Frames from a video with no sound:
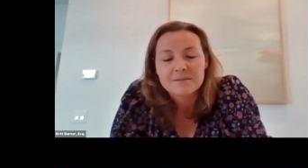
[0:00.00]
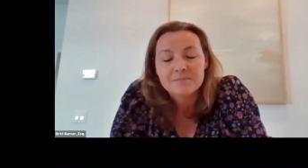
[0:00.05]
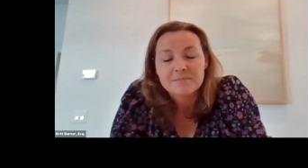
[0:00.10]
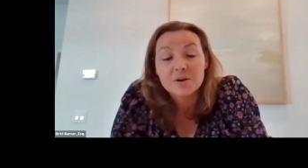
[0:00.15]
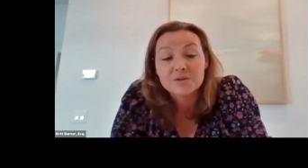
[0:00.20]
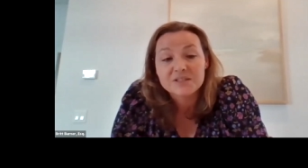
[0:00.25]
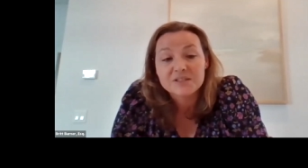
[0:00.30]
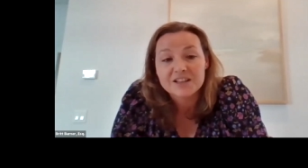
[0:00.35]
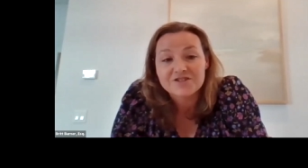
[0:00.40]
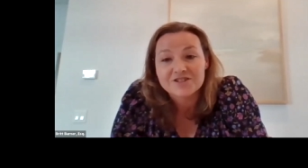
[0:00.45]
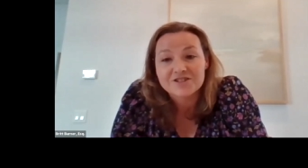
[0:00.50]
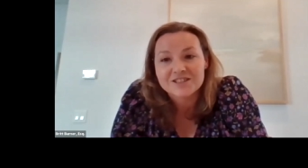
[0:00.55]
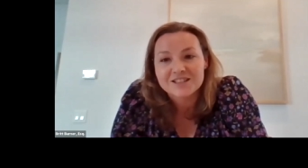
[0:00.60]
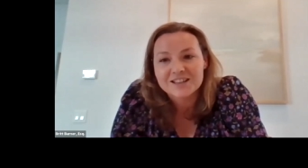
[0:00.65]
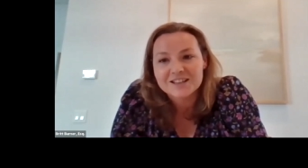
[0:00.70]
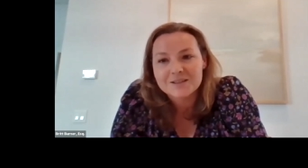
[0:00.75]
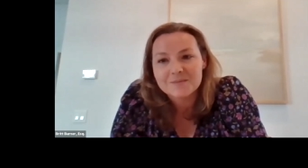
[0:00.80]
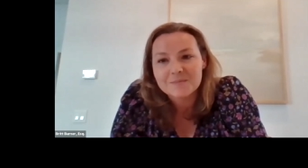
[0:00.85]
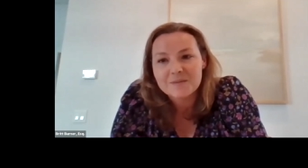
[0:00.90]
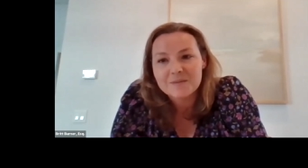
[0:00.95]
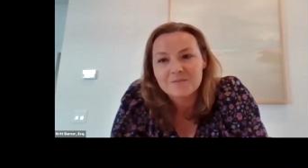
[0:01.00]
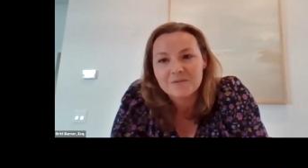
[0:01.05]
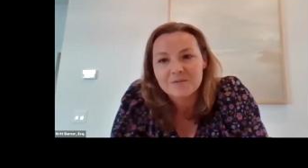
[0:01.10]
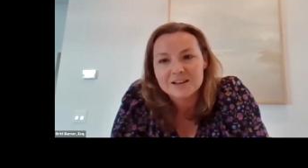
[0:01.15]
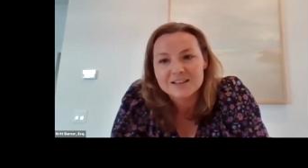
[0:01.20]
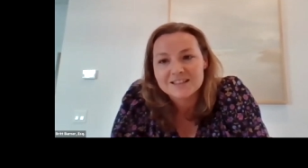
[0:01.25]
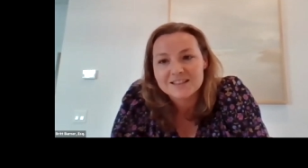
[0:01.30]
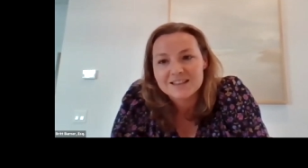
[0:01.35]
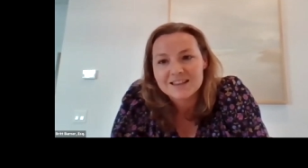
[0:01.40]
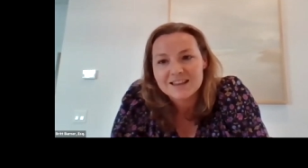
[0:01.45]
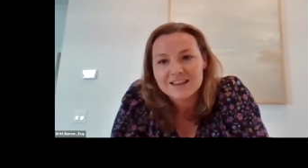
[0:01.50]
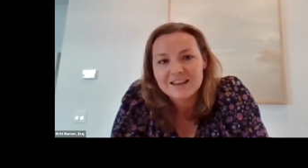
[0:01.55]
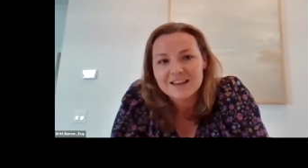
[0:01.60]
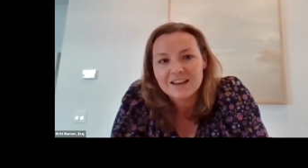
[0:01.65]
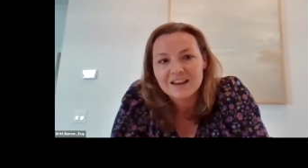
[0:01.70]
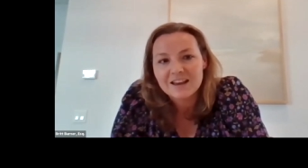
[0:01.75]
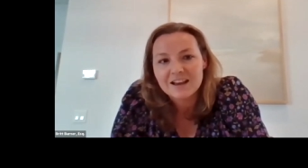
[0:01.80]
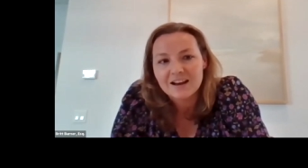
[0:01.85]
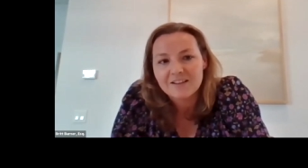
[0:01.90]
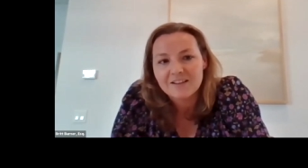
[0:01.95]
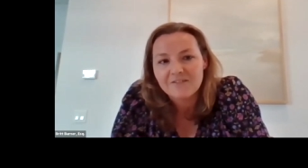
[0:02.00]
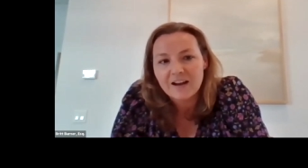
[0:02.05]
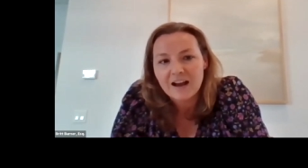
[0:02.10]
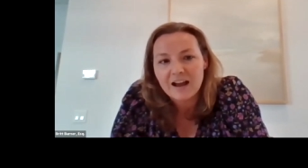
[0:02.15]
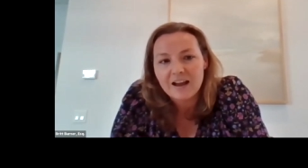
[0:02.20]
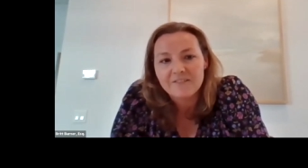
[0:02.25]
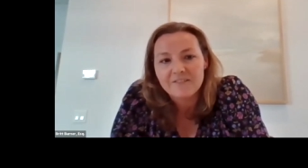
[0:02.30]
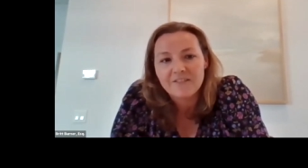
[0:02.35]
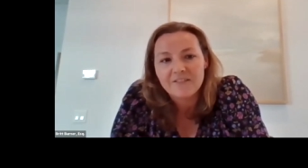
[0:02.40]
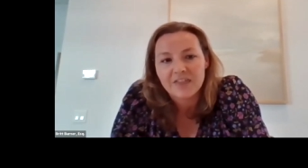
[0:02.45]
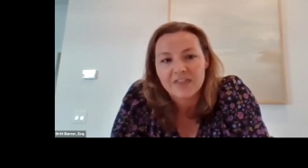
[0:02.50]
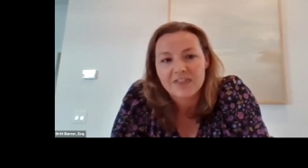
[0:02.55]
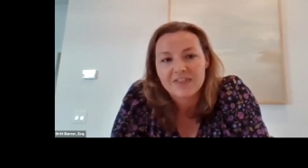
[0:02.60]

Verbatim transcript: most interesting to me was the five